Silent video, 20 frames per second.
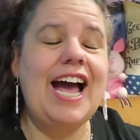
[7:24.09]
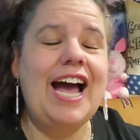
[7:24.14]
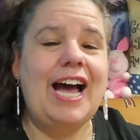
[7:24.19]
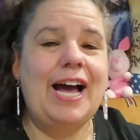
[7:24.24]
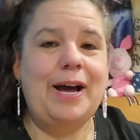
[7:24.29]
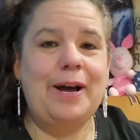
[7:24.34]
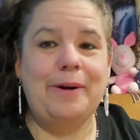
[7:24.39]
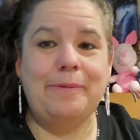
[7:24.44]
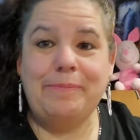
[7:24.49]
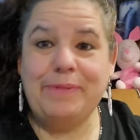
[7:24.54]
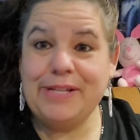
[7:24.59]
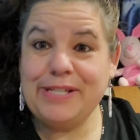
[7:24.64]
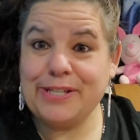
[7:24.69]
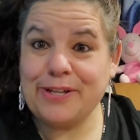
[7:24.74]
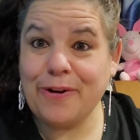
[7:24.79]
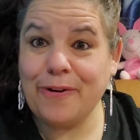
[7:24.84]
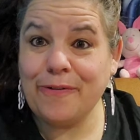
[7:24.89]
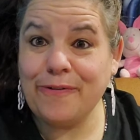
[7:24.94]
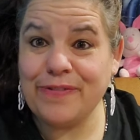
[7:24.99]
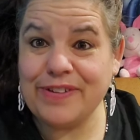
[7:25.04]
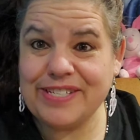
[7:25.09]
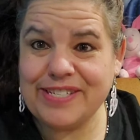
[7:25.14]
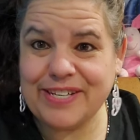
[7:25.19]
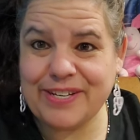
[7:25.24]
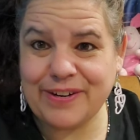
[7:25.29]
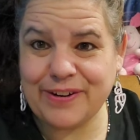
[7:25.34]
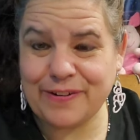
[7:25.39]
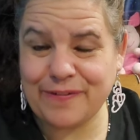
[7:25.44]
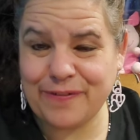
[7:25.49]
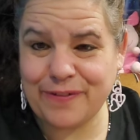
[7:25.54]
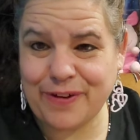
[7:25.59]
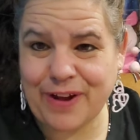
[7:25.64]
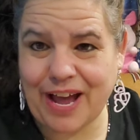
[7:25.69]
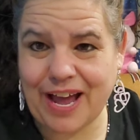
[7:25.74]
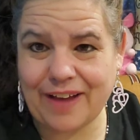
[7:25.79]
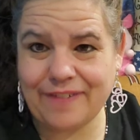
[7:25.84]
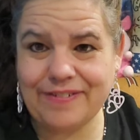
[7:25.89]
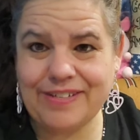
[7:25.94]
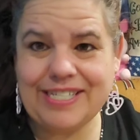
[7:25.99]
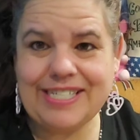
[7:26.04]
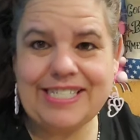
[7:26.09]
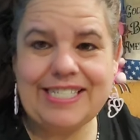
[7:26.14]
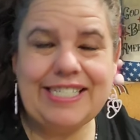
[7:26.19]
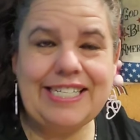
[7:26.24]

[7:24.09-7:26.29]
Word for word: Uh, please go visit her if you haven't.